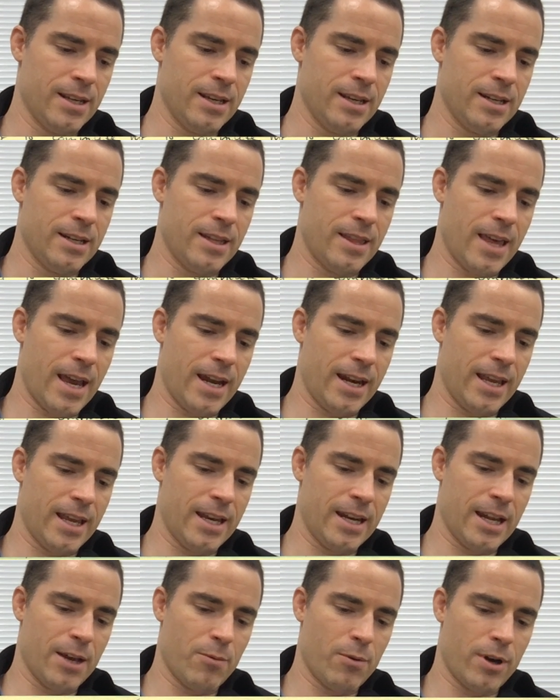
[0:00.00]
To that
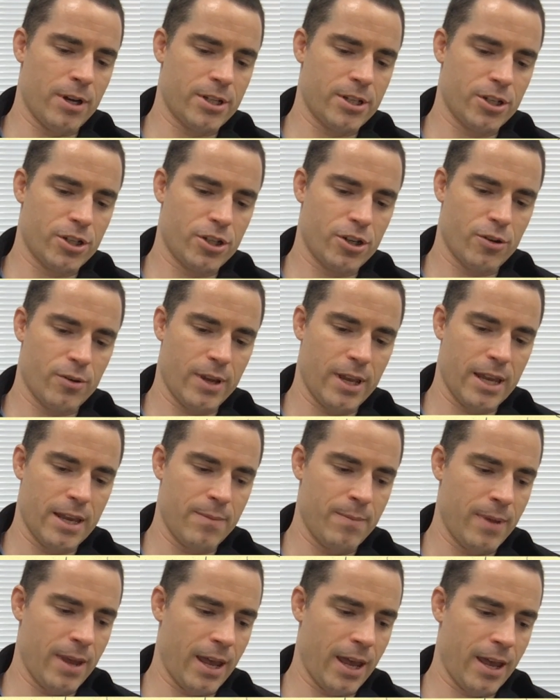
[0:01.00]
end, I want to show
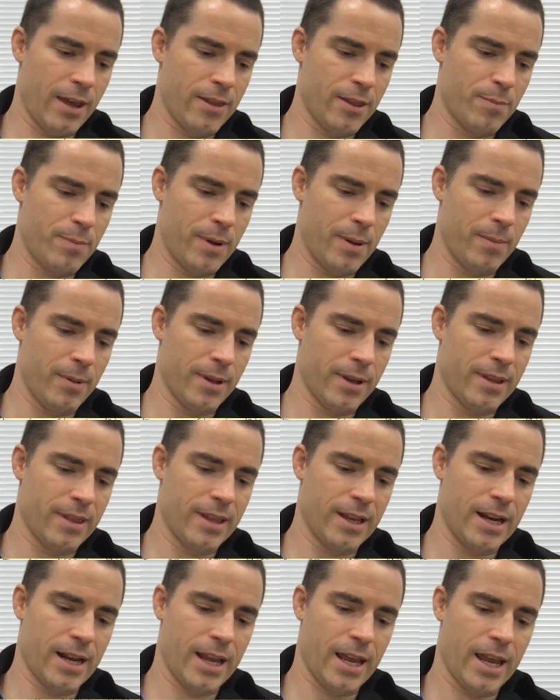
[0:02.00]
him and the public
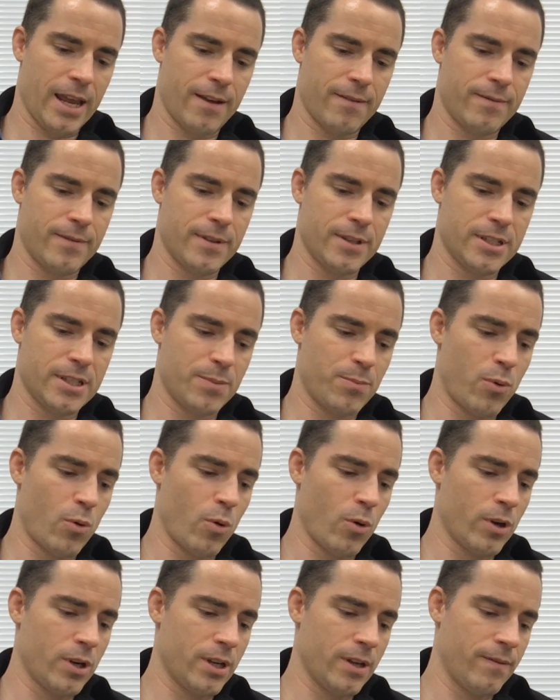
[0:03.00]
that I have the
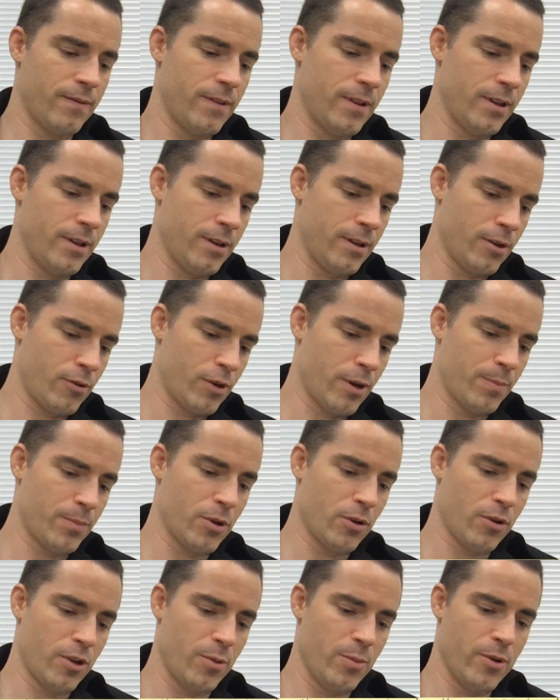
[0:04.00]
support of the
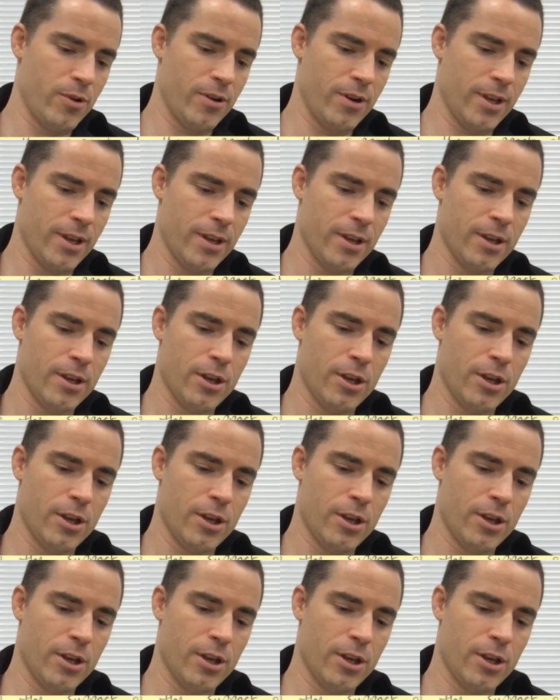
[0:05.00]
crypto community.